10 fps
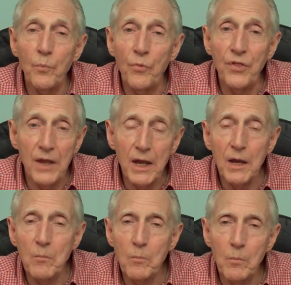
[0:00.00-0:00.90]

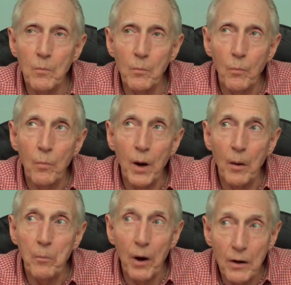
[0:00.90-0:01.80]
the
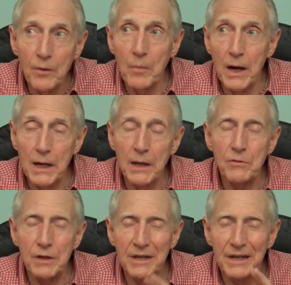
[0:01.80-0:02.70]
part of the body
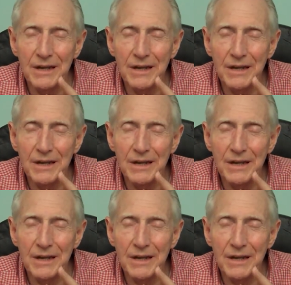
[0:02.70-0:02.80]
that